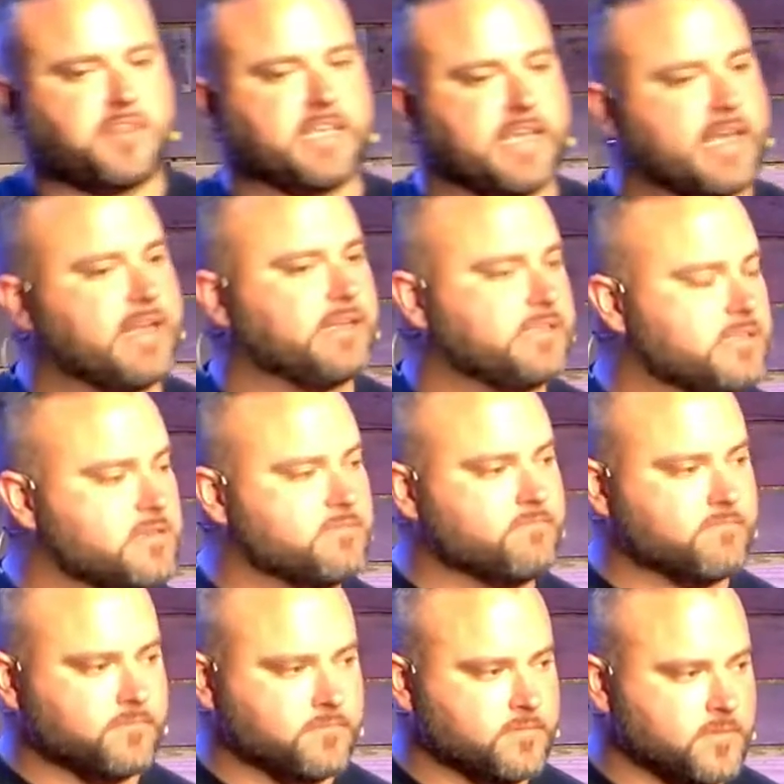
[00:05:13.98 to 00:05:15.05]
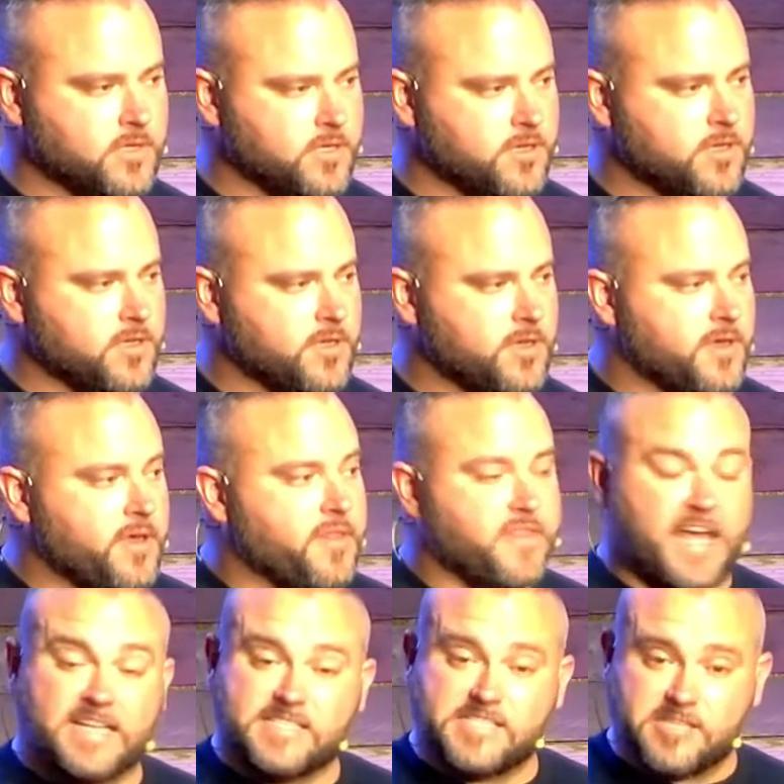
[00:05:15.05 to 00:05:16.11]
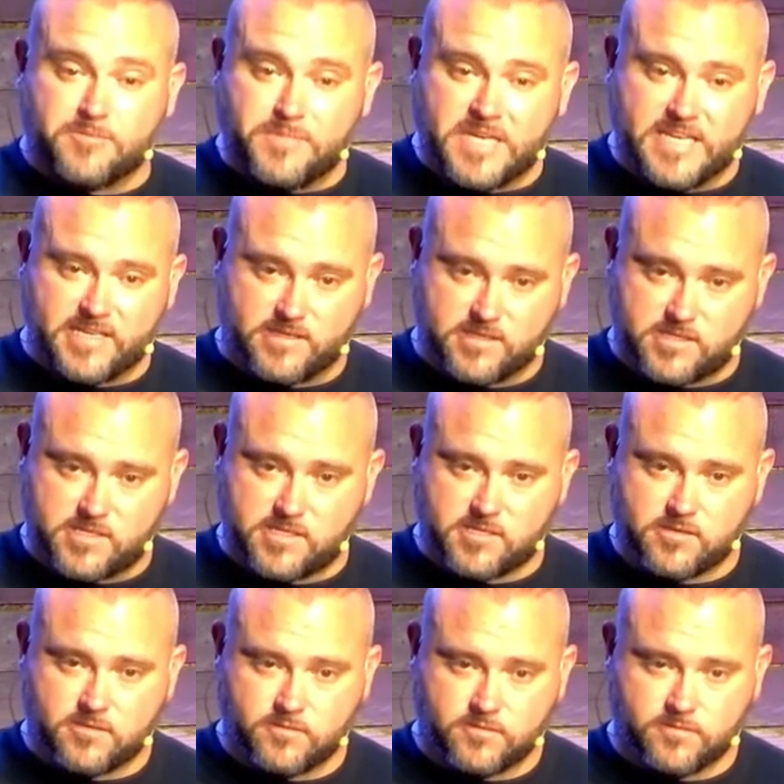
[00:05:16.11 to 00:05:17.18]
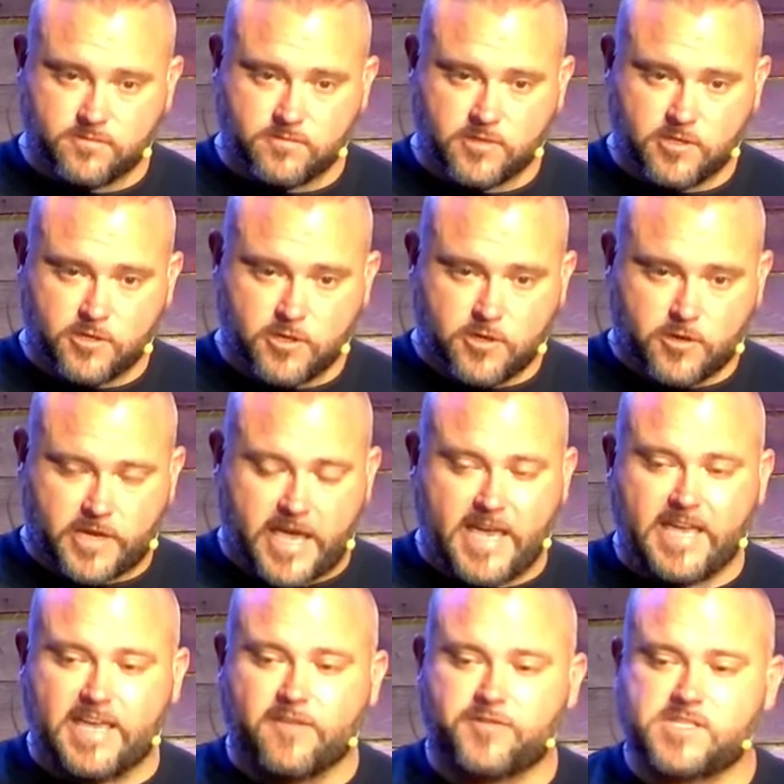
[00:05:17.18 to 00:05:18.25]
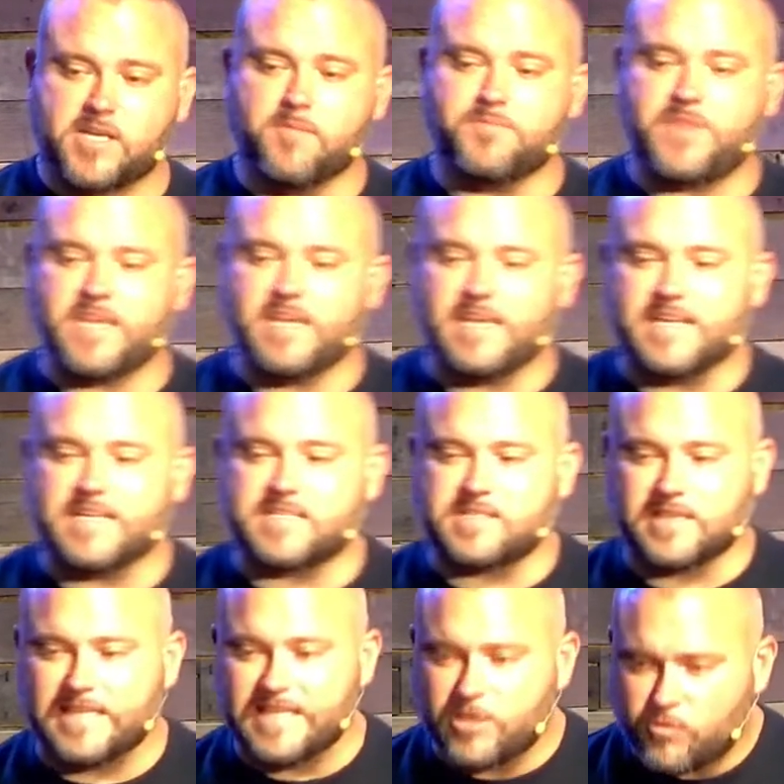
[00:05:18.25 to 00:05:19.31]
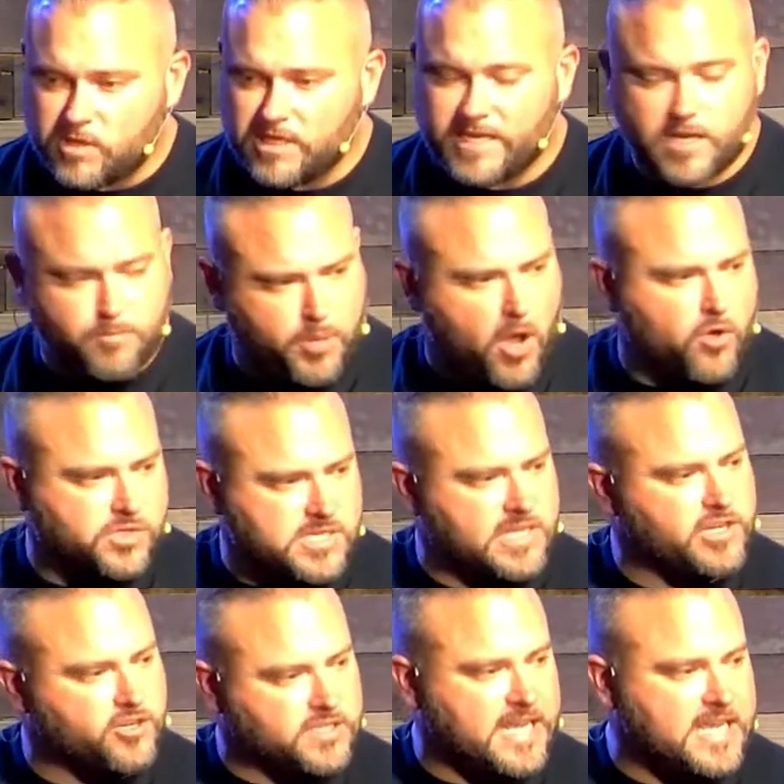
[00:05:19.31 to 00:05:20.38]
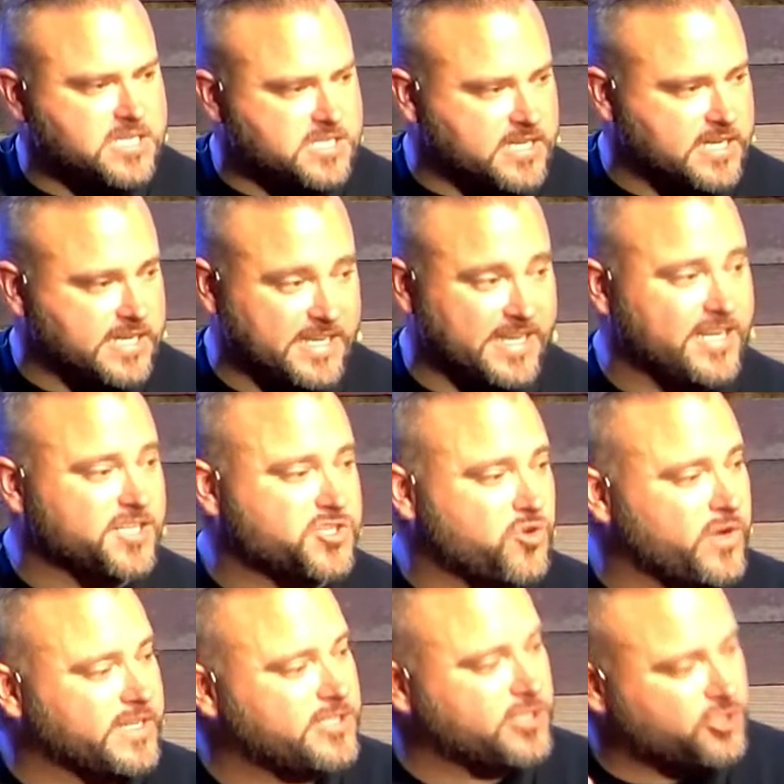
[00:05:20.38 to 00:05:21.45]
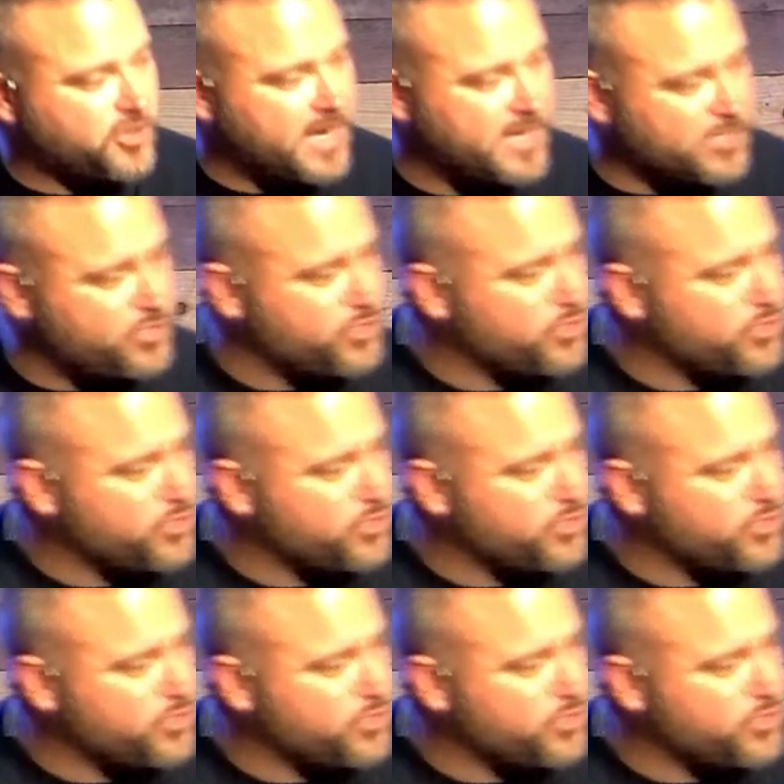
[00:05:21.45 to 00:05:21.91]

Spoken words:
not the end. That's the means. Okay? If something is literally opposing your destiny, it is going to try to